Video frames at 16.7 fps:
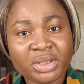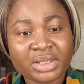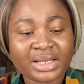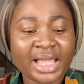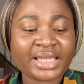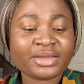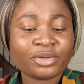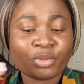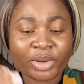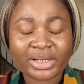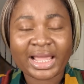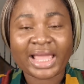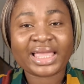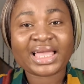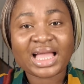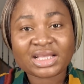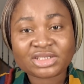Like, when I
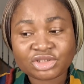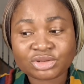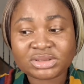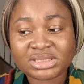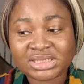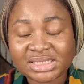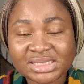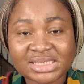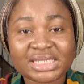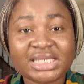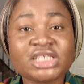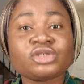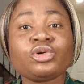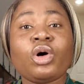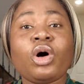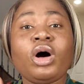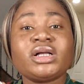catch you cheating, it
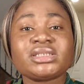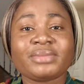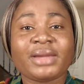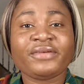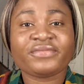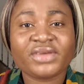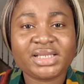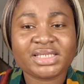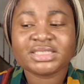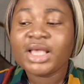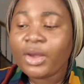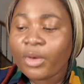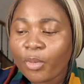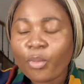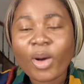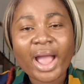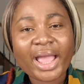will hurt my feelings.
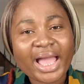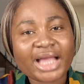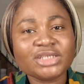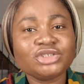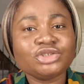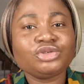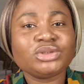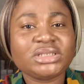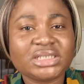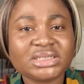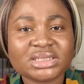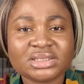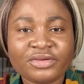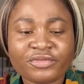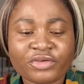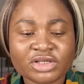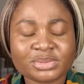Why are you doing it in
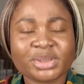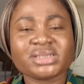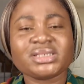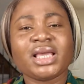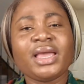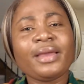the first place?